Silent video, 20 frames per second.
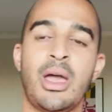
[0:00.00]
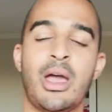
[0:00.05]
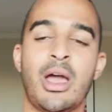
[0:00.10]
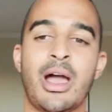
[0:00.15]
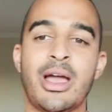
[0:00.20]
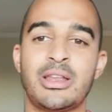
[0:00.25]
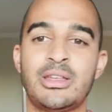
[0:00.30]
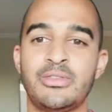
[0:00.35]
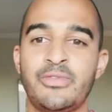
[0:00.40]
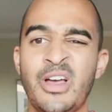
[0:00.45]

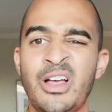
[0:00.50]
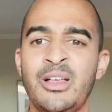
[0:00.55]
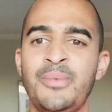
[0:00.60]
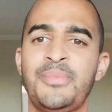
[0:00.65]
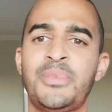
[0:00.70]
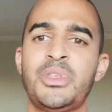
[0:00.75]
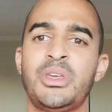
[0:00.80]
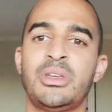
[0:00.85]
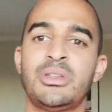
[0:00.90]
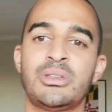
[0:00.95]
I
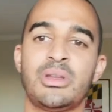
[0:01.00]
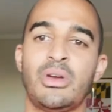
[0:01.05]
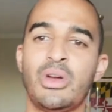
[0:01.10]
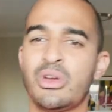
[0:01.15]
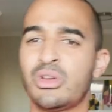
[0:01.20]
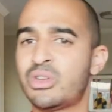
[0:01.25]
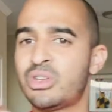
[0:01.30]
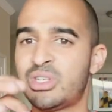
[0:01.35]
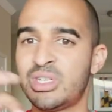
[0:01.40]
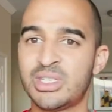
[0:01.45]
developed the, or
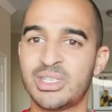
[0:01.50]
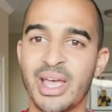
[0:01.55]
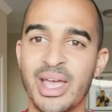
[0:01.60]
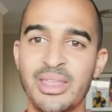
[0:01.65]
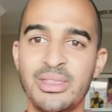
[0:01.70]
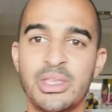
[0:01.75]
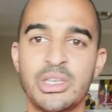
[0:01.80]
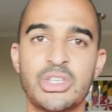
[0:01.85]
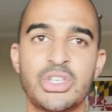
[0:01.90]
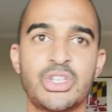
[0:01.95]

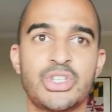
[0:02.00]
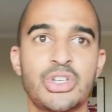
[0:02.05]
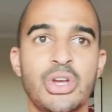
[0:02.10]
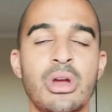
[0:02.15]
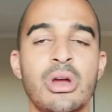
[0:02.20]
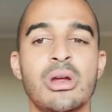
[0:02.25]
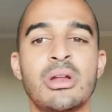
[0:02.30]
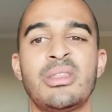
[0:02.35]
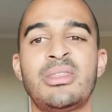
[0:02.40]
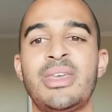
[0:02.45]
designed this
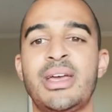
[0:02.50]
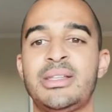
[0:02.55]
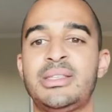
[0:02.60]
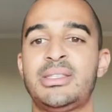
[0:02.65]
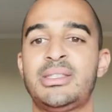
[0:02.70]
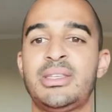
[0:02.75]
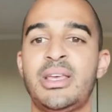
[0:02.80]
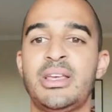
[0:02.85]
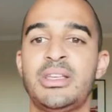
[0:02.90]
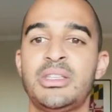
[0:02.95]
shirt that
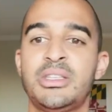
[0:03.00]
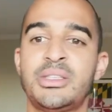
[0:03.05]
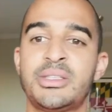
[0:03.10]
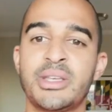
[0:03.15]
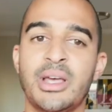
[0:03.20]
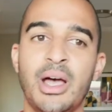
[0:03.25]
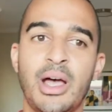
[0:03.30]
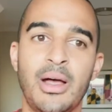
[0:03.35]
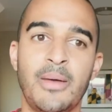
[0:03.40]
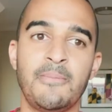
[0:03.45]
says
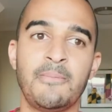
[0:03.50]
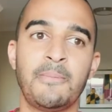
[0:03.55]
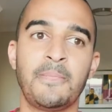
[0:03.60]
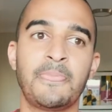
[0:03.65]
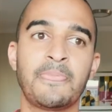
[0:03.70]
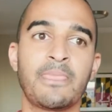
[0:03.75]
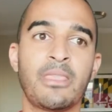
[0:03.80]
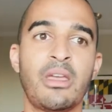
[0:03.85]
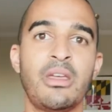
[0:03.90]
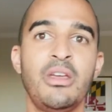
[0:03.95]
um,
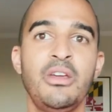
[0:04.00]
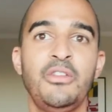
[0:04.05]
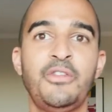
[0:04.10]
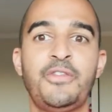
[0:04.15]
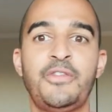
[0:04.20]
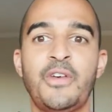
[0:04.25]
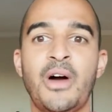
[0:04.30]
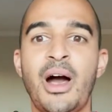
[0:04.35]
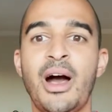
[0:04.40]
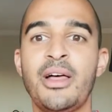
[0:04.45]

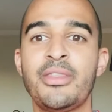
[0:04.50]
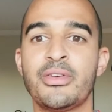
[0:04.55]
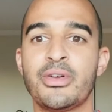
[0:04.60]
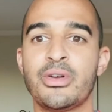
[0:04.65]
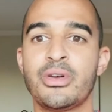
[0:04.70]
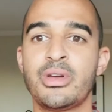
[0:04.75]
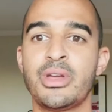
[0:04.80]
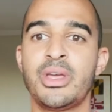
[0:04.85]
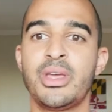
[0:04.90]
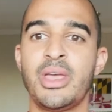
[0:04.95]

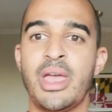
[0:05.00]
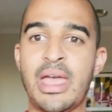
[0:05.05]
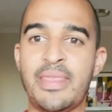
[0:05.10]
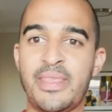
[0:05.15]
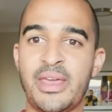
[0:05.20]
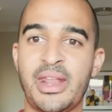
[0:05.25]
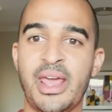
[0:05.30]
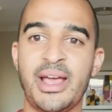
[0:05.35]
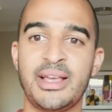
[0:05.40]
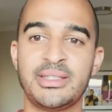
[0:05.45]
father, and
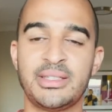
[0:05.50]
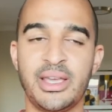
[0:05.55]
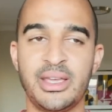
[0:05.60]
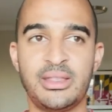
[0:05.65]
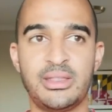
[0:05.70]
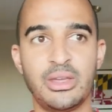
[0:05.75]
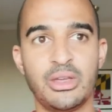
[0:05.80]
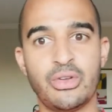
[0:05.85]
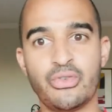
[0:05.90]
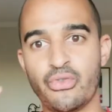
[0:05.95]
then it has
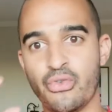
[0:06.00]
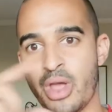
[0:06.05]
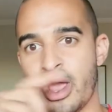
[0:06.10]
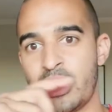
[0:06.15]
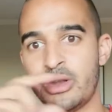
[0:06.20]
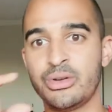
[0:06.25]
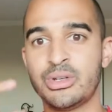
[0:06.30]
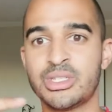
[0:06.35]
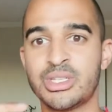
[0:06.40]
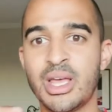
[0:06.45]
like the
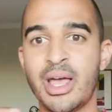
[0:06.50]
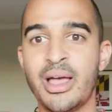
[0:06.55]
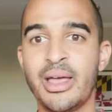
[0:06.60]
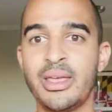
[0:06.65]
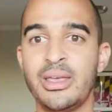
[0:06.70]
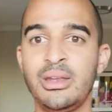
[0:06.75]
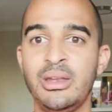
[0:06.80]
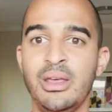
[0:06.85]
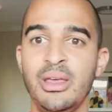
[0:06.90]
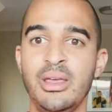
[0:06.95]
greater
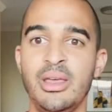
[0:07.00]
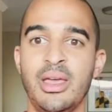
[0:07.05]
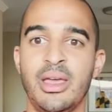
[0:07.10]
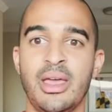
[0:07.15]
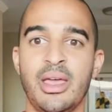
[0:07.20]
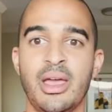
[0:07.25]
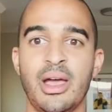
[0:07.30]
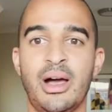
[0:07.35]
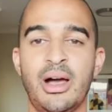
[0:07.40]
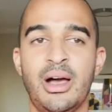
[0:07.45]
sign
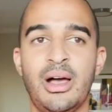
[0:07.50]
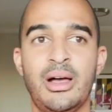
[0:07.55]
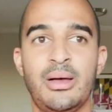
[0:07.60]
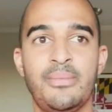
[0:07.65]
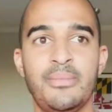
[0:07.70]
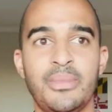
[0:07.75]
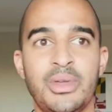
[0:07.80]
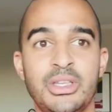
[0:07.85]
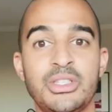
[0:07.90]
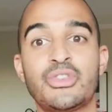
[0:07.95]

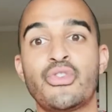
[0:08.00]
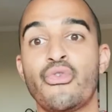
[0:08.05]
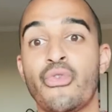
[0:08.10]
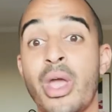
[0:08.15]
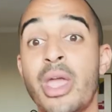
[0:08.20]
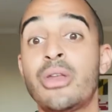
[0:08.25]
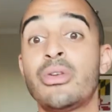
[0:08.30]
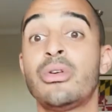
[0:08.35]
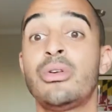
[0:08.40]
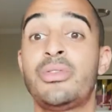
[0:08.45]
um, is
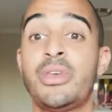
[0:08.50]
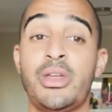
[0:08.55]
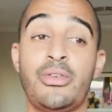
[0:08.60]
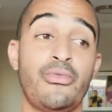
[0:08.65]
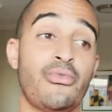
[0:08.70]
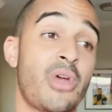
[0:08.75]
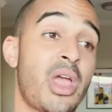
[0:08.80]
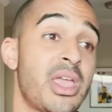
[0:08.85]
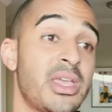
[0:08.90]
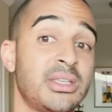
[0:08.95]
greater
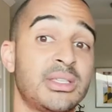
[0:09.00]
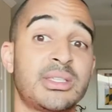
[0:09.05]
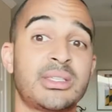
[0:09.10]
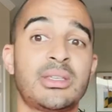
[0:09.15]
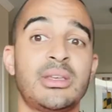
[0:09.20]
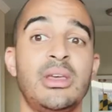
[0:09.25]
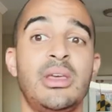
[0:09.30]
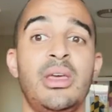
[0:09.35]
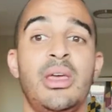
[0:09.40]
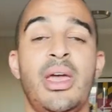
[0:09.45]
than
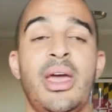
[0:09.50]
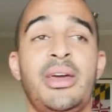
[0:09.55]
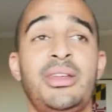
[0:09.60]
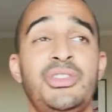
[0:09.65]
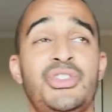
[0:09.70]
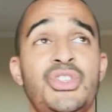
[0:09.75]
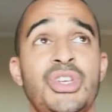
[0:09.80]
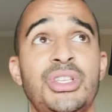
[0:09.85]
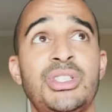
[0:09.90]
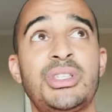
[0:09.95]
race, and
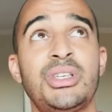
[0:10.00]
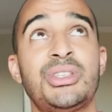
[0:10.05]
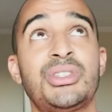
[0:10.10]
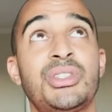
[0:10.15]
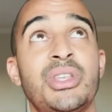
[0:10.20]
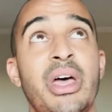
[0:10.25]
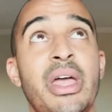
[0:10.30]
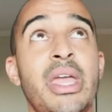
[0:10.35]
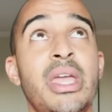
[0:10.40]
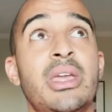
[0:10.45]
it's just this
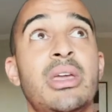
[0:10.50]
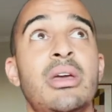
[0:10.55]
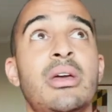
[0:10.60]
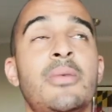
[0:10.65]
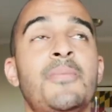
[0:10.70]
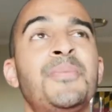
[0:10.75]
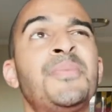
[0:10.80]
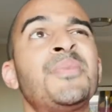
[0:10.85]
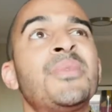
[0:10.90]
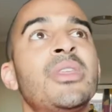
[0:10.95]
like
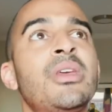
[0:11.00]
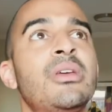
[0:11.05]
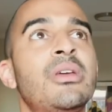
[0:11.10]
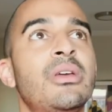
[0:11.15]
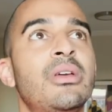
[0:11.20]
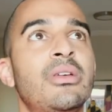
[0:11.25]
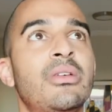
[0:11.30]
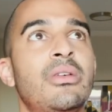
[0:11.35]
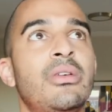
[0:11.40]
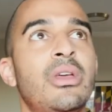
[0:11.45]

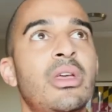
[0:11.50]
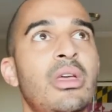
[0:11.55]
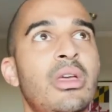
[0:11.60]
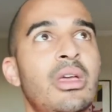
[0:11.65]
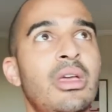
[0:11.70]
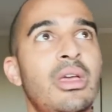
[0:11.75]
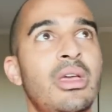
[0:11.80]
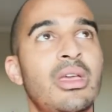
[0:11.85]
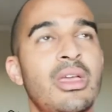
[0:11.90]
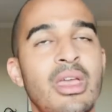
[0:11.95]

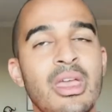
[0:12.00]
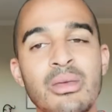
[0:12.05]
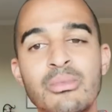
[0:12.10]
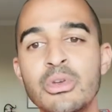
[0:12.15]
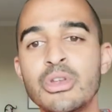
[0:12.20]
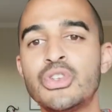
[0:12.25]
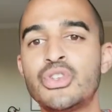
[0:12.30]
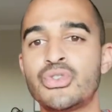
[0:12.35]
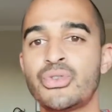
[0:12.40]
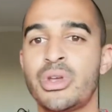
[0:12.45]

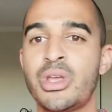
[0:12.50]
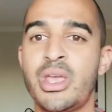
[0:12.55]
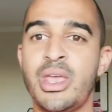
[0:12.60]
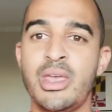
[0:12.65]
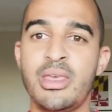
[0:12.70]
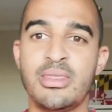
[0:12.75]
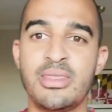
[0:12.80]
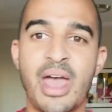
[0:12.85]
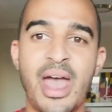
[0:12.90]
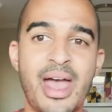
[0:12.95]

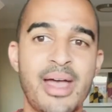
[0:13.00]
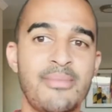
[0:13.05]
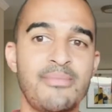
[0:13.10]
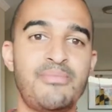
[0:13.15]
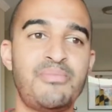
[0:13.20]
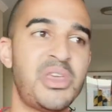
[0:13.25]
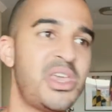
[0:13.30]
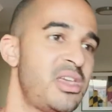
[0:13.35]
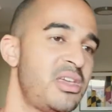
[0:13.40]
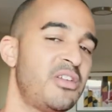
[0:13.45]
imagery
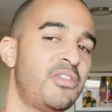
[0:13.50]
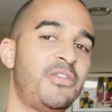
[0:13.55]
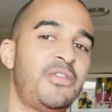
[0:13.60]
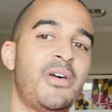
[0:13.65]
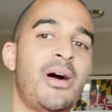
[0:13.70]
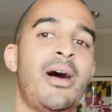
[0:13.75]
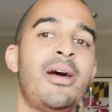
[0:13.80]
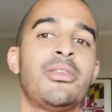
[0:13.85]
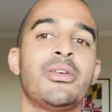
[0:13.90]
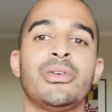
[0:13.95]
that being a
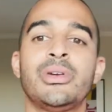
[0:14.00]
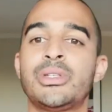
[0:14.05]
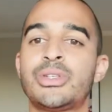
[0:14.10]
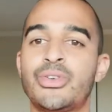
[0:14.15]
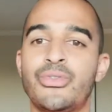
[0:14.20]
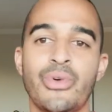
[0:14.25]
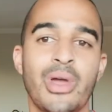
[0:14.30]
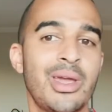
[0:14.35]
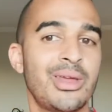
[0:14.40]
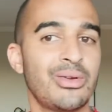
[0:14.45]
father is
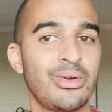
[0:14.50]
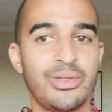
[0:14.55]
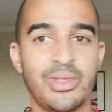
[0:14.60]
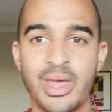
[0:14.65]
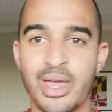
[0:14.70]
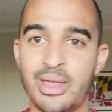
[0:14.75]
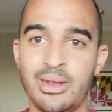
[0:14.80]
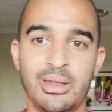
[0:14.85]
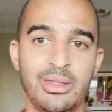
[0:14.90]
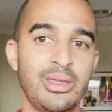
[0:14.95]
greater
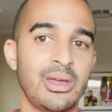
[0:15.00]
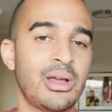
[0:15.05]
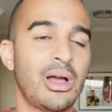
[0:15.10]
than the